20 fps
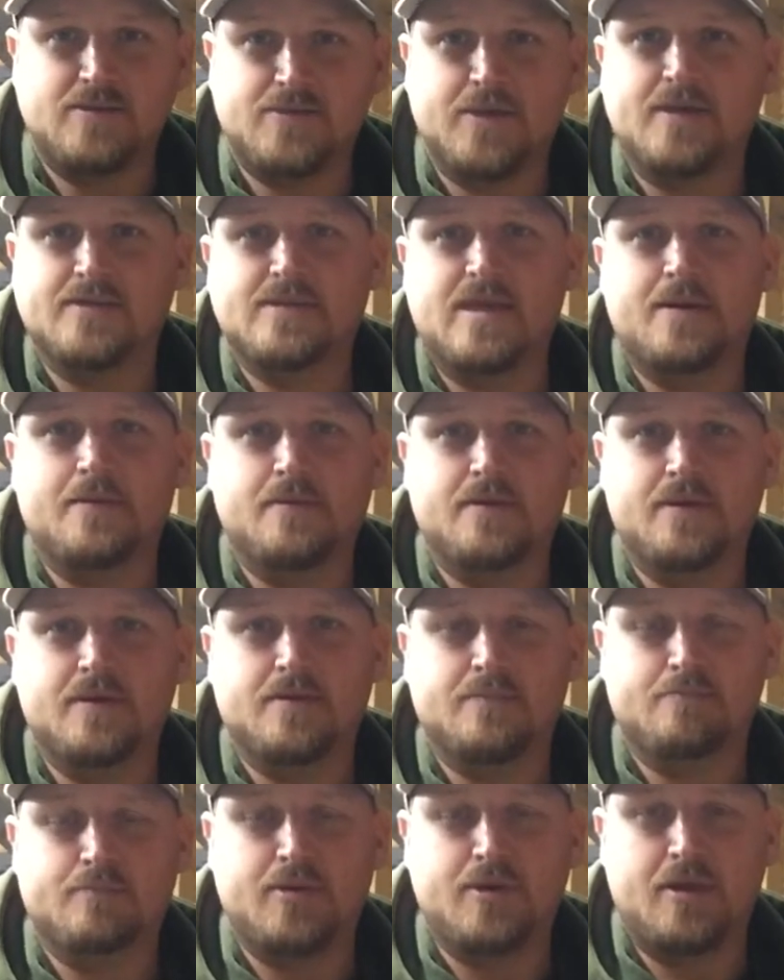so I was able
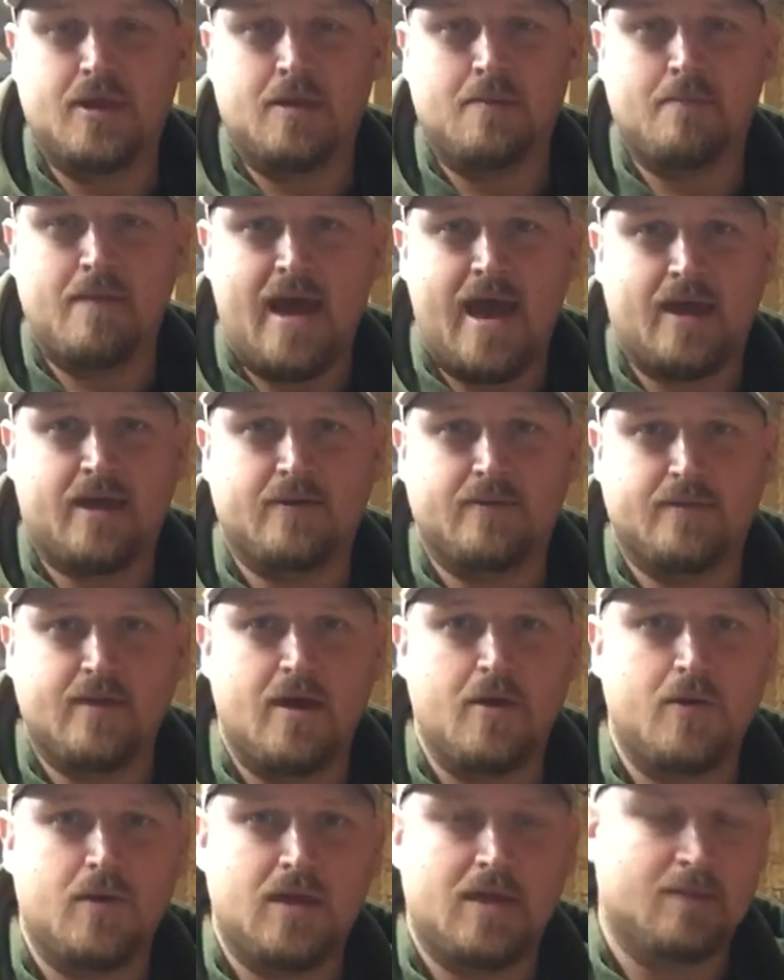to put him back with
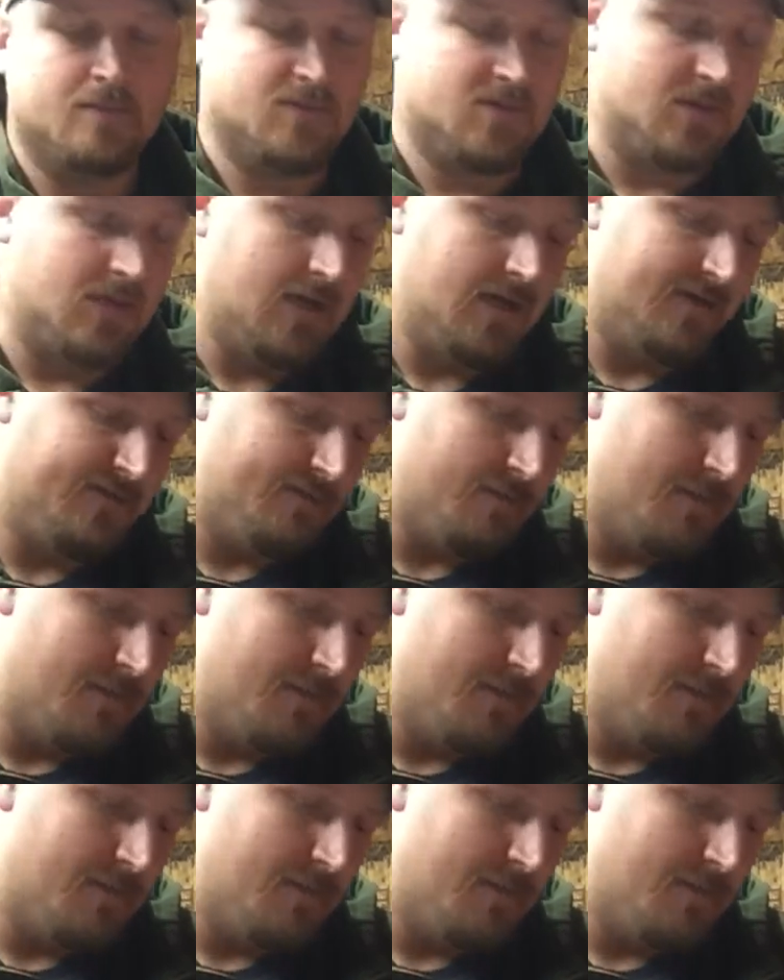OEM stuff.